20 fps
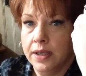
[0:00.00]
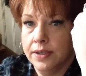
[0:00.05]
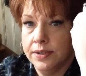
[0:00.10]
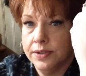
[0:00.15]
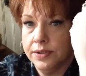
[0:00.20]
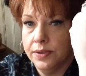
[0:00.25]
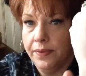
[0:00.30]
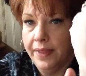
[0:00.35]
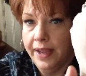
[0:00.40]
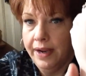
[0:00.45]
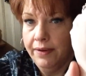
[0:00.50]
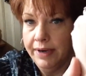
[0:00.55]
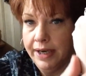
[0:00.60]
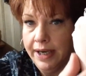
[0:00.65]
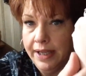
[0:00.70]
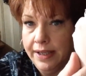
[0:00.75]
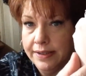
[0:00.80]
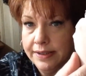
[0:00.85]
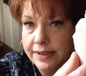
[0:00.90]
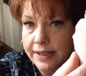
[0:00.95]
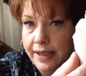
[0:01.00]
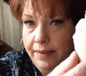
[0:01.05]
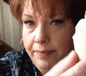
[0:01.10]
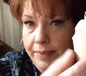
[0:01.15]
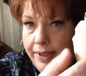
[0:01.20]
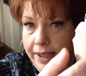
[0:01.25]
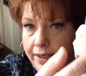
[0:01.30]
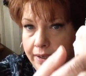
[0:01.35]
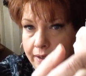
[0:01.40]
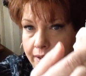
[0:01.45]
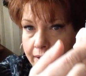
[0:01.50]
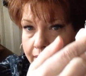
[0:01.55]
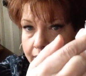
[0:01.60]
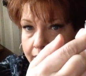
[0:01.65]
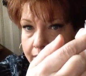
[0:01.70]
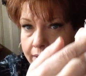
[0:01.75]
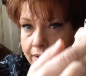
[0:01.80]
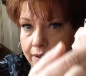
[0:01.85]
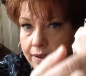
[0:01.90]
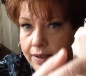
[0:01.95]
So there it is. I mean,
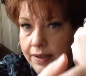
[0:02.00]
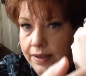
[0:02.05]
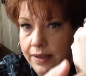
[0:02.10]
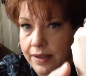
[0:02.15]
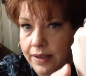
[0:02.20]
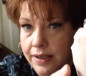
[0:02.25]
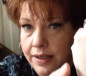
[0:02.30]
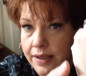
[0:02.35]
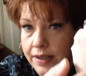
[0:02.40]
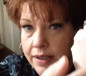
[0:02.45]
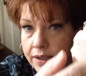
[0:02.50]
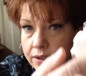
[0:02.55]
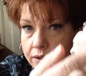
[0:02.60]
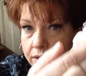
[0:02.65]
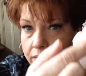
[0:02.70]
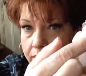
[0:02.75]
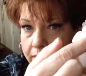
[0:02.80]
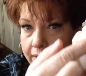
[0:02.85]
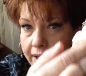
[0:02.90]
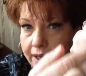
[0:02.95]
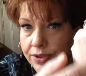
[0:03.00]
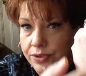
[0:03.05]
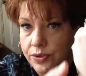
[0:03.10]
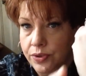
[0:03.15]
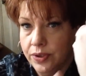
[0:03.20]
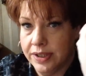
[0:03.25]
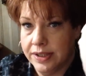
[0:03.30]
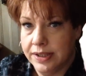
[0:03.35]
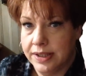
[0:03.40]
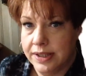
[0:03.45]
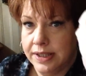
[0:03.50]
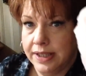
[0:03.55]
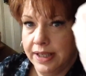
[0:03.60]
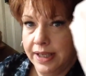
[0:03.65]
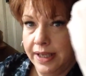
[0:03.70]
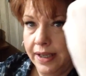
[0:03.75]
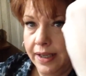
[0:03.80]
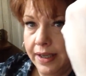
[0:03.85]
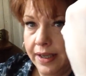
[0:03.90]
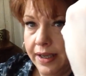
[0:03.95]
so as you can
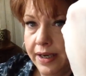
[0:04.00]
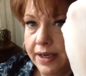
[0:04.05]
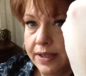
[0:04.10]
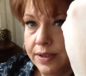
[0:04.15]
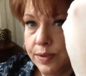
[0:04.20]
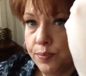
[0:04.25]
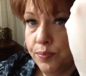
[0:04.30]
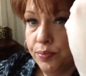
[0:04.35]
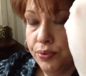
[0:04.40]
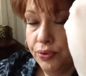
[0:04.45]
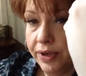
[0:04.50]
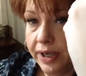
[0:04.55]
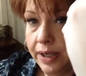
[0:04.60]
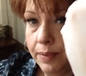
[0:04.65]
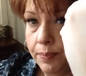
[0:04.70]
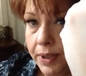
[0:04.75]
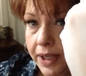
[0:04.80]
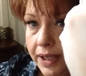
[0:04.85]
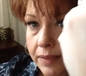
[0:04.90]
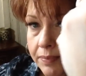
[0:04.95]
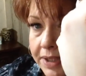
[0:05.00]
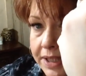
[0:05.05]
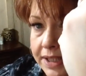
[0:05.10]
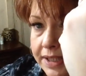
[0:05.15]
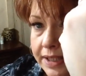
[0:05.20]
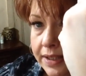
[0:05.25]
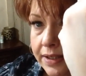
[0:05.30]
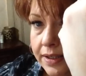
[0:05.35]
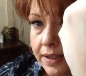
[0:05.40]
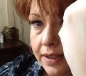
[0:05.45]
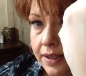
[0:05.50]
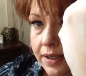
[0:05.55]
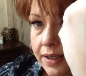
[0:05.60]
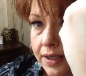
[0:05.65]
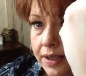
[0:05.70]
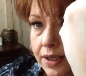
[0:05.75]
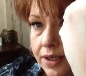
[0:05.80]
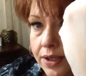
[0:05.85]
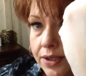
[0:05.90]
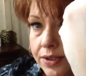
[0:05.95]
see, it is pretty pigmented.
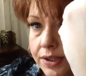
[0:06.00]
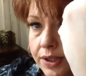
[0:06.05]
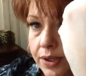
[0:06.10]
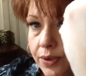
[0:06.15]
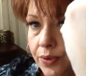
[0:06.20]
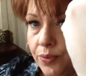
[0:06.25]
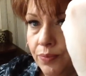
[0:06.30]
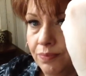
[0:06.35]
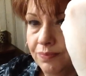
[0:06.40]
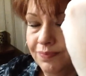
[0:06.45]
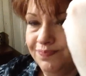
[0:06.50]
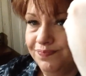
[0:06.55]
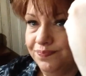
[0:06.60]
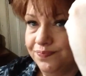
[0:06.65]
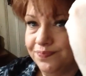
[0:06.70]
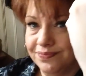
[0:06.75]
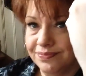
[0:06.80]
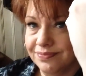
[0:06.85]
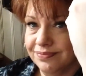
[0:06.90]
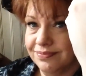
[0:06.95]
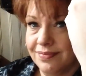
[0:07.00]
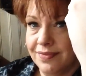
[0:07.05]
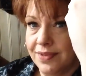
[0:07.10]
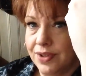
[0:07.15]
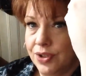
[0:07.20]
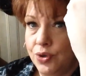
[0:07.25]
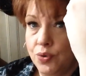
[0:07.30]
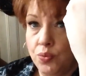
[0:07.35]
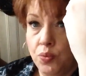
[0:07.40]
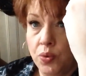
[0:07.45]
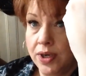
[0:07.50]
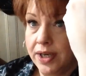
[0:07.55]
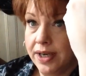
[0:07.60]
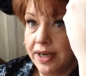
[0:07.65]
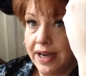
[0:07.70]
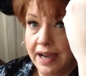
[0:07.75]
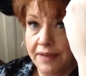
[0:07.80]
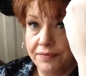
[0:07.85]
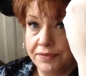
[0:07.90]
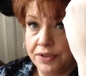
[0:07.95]
So you wouldn't
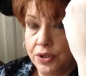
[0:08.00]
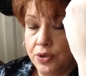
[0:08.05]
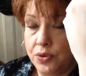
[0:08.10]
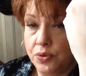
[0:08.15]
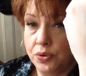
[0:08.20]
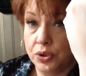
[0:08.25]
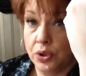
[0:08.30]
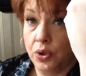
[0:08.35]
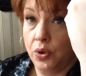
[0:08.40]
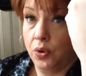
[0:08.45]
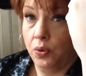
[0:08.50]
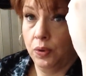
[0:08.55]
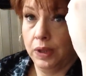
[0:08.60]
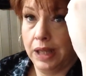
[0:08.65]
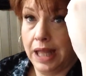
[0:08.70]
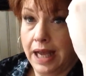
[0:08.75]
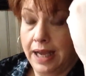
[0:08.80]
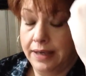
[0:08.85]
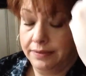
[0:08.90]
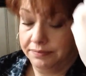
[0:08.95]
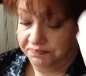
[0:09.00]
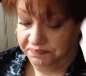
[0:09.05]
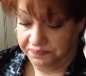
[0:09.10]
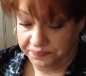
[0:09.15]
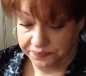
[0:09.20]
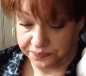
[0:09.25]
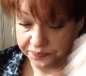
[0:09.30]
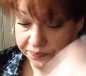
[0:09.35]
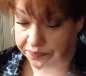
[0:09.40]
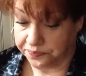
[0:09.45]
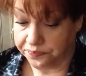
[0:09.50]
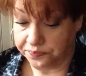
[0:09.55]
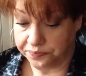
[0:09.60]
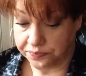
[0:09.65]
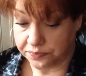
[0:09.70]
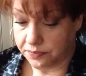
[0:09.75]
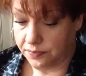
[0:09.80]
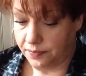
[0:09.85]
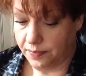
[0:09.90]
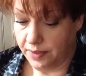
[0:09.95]
have to use a whole lot.
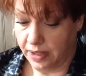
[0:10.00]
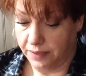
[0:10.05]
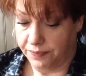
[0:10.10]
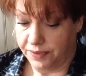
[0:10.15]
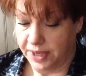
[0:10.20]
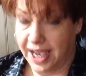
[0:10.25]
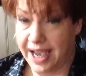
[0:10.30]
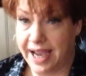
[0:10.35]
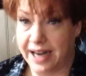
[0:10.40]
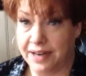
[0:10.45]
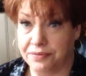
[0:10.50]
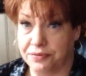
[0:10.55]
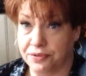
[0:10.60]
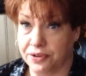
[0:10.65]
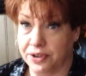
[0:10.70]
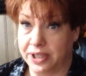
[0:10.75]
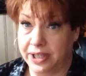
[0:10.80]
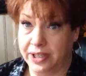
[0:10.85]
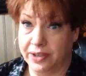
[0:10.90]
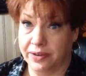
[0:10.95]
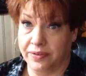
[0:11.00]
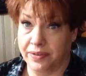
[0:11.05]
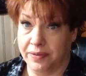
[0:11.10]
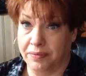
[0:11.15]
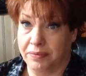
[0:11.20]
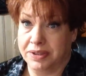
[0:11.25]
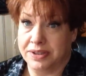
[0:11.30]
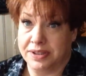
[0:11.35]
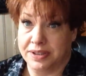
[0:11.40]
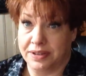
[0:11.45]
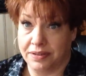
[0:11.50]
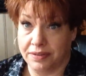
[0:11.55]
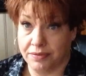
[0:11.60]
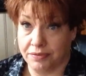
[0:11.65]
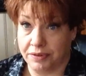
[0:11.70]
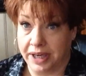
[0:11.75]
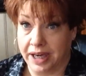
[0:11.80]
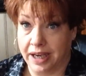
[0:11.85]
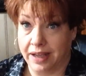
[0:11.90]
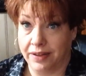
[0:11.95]
If you had it for a year, then what's it,
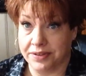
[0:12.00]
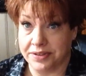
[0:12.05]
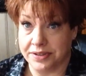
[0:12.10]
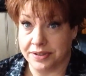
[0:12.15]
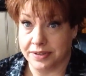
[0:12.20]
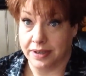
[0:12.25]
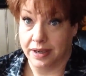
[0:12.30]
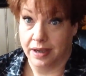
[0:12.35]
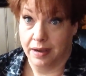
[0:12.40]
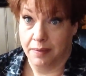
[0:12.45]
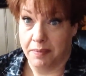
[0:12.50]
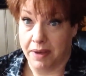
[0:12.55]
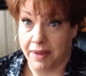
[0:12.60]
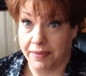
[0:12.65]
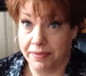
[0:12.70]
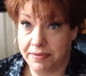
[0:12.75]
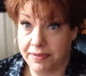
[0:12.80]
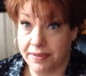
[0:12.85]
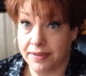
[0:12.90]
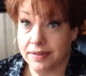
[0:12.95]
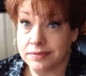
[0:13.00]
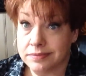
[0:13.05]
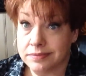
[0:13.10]
$3 a month?